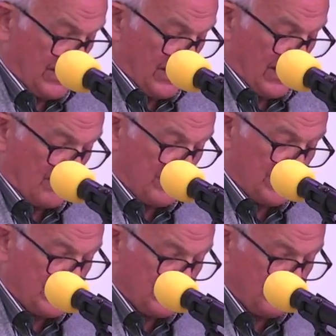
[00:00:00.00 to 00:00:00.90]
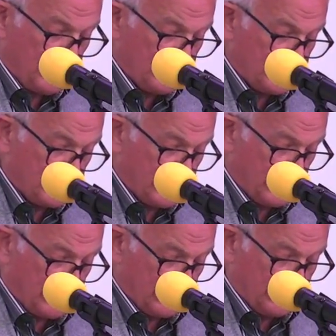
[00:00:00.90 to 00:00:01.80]
I've been convinced
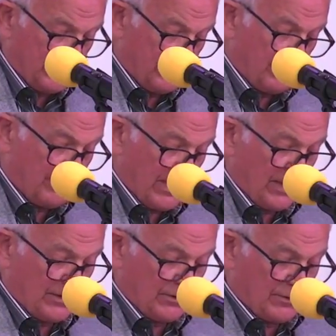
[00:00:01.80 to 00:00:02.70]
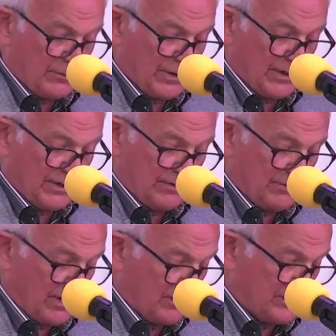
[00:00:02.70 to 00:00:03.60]
again of the value of community
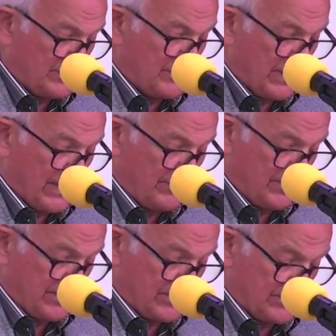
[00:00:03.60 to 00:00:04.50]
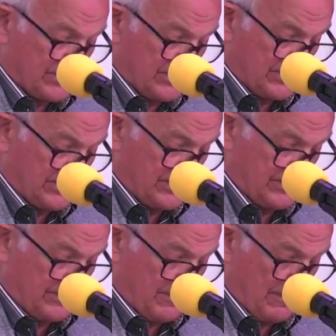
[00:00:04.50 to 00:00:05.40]
involvement by Adventist Christians
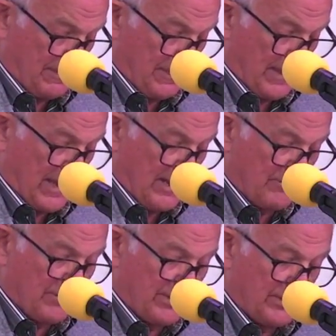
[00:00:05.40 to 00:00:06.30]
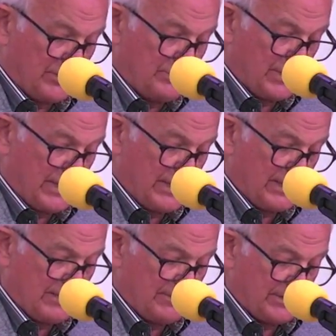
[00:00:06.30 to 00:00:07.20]
and have renewed my
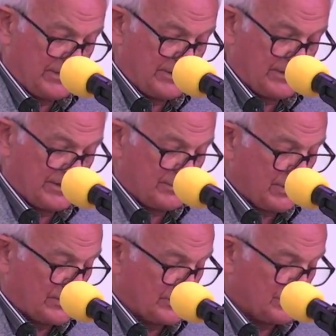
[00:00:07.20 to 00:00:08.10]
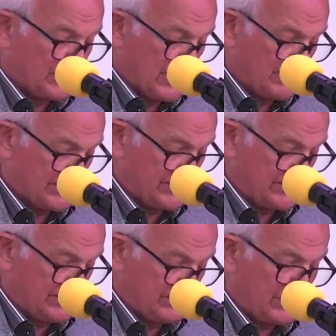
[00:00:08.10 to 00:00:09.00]
confidence in a special
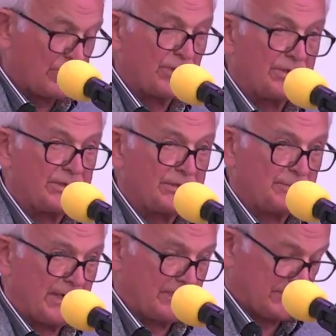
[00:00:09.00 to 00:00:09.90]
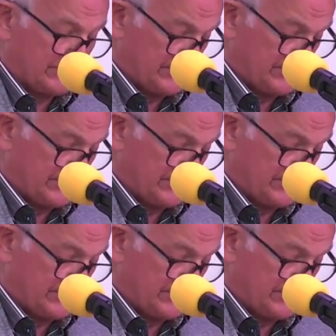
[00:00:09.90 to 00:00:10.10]
promise recorded in the Bible.